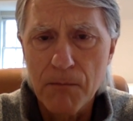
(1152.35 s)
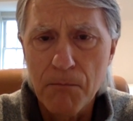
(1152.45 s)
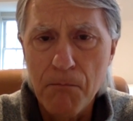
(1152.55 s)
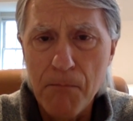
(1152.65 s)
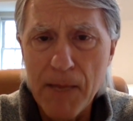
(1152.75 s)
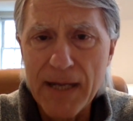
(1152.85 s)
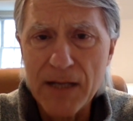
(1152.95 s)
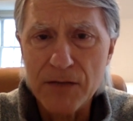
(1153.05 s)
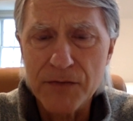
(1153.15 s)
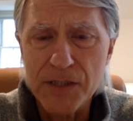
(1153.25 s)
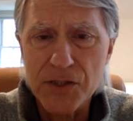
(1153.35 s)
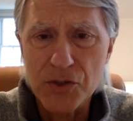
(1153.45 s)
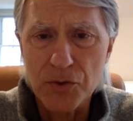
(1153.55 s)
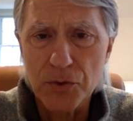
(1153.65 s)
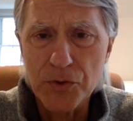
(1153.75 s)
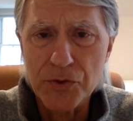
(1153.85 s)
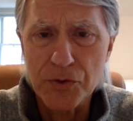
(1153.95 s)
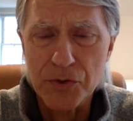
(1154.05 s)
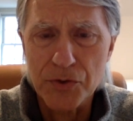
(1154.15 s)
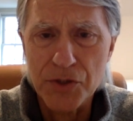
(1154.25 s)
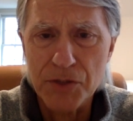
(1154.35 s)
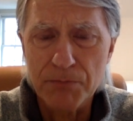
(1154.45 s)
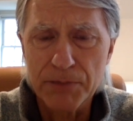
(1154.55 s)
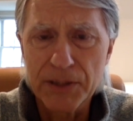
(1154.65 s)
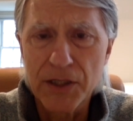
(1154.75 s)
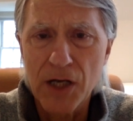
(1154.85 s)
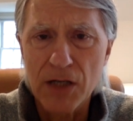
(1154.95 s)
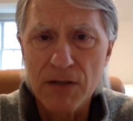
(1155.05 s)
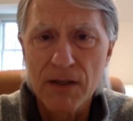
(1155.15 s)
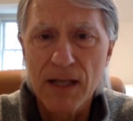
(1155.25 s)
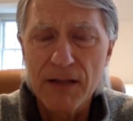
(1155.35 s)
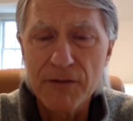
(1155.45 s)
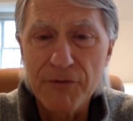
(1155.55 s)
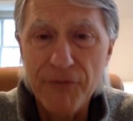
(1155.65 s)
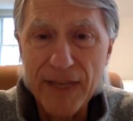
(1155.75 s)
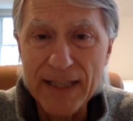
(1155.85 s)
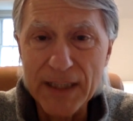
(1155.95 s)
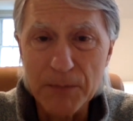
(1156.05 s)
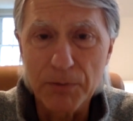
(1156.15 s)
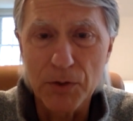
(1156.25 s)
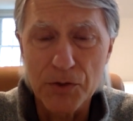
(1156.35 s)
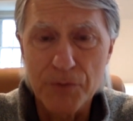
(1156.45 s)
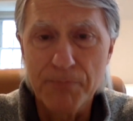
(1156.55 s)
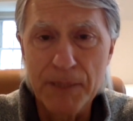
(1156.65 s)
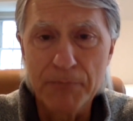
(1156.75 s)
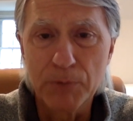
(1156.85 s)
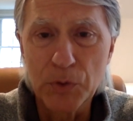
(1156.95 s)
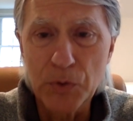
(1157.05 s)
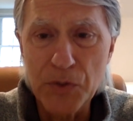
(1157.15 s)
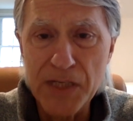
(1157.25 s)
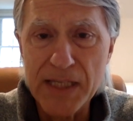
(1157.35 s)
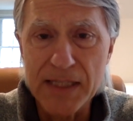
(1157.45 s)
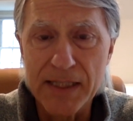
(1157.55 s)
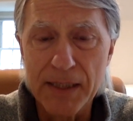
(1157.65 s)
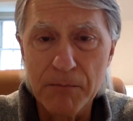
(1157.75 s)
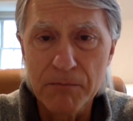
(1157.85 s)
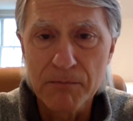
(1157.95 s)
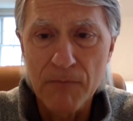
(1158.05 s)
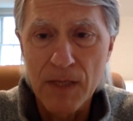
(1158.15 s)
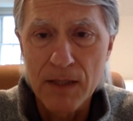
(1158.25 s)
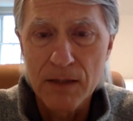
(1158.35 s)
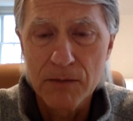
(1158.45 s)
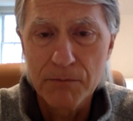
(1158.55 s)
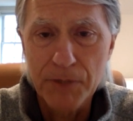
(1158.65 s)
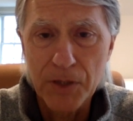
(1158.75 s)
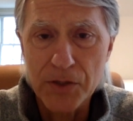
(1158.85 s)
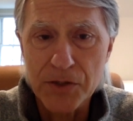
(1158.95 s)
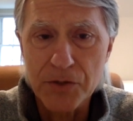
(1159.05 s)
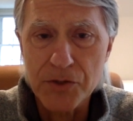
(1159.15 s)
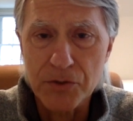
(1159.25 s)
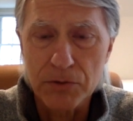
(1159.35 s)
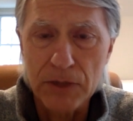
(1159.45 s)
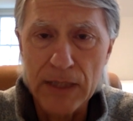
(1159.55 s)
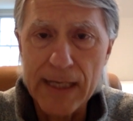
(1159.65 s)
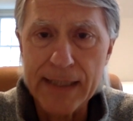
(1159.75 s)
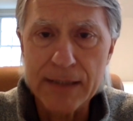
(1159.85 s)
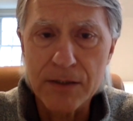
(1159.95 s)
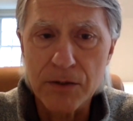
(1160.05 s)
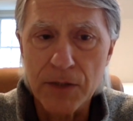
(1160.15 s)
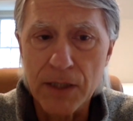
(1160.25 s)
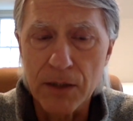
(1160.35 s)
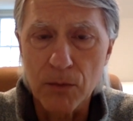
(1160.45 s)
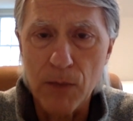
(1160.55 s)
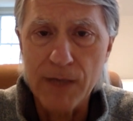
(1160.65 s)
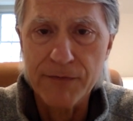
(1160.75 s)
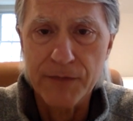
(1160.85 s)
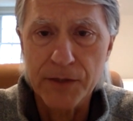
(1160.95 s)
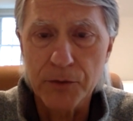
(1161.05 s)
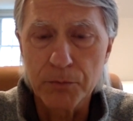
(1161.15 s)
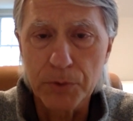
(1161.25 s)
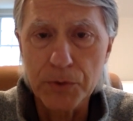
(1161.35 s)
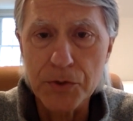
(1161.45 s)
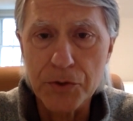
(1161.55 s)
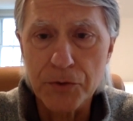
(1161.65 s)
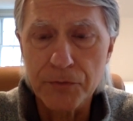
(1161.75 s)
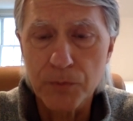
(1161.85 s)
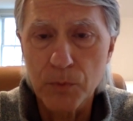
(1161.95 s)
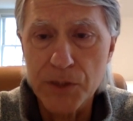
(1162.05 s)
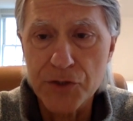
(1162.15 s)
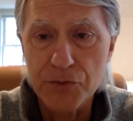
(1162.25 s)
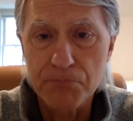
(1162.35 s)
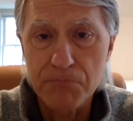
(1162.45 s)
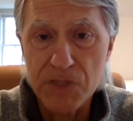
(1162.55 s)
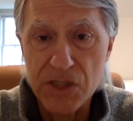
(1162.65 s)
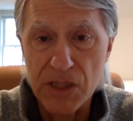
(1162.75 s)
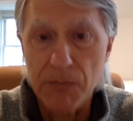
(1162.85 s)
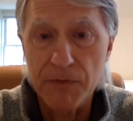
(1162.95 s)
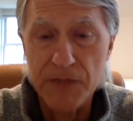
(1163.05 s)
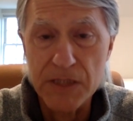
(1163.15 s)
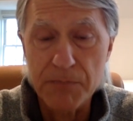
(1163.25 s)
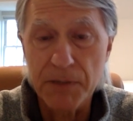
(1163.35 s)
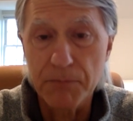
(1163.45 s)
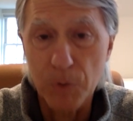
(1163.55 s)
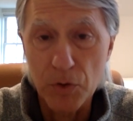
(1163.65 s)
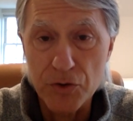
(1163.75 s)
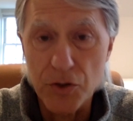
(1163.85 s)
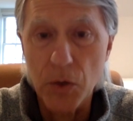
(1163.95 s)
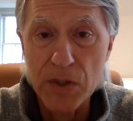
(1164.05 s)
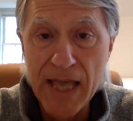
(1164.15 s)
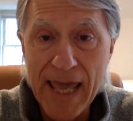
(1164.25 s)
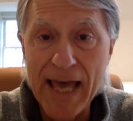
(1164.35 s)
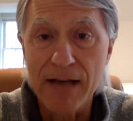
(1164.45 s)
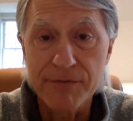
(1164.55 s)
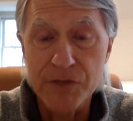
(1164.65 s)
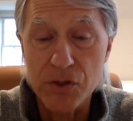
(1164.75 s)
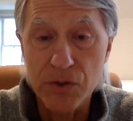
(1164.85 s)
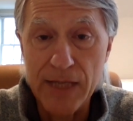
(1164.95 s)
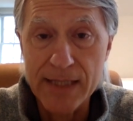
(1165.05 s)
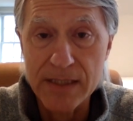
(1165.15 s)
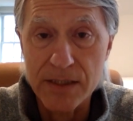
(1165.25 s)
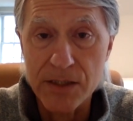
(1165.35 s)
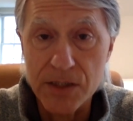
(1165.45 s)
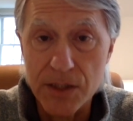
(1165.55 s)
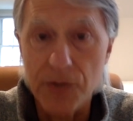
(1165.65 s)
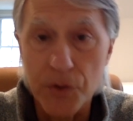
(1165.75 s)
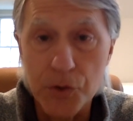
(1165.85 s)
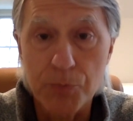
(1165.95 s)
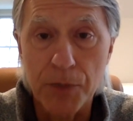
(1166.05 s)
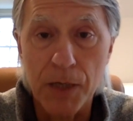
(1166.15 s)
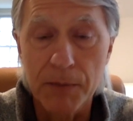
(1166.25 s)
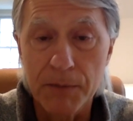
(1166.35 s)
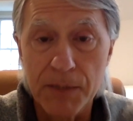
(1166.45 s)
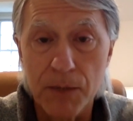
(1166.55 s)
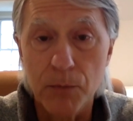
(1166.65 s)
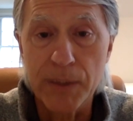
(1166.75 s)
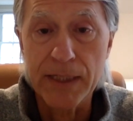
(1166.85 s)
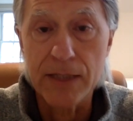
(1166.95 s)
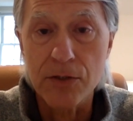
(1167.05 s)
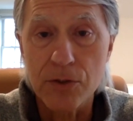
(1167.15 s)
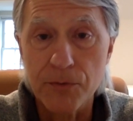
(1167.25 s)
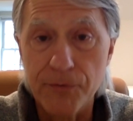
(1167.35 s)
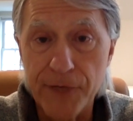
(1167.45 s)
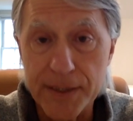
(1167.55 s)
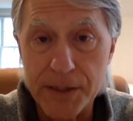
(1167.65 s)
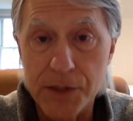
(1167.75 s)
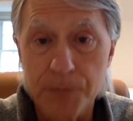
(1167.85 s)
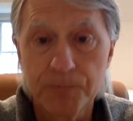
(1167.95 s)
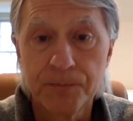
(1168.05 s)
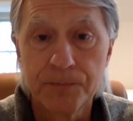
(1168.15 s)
many of these solutions are simply not available to people who need them because they're so reliant on either Wi-Fi or Bluetooth, which some of these people don't have. So that's a serious problem that we need to fix.